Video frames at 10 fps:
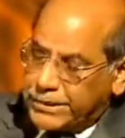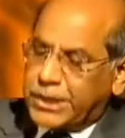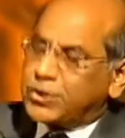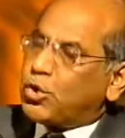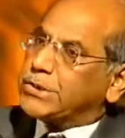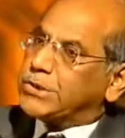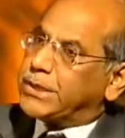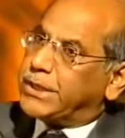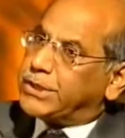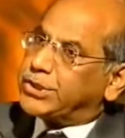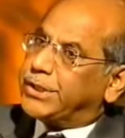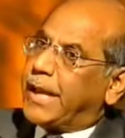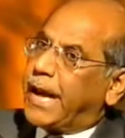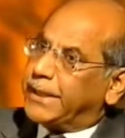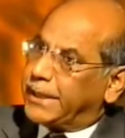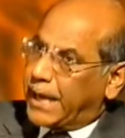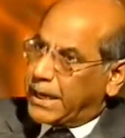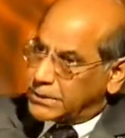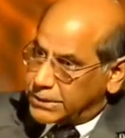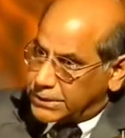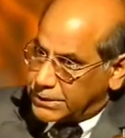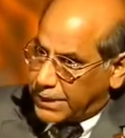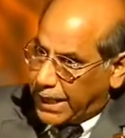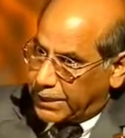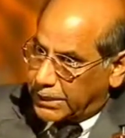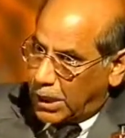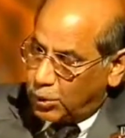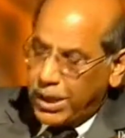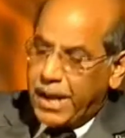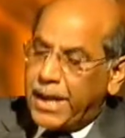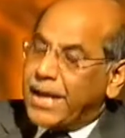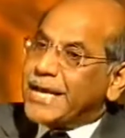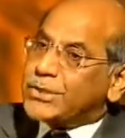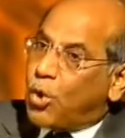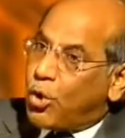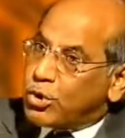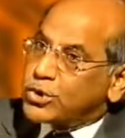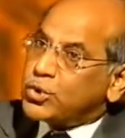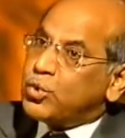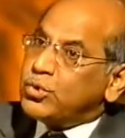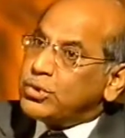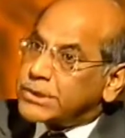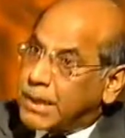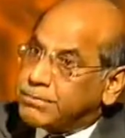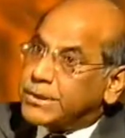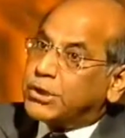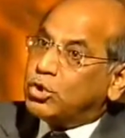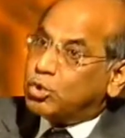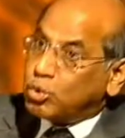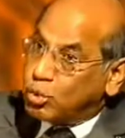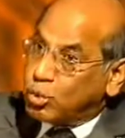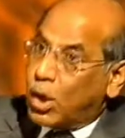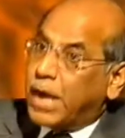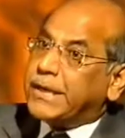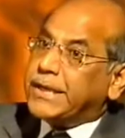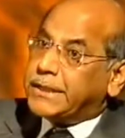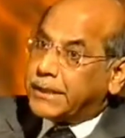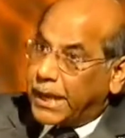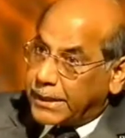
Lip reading: such consultation and analysis is carried out is also subject to agreed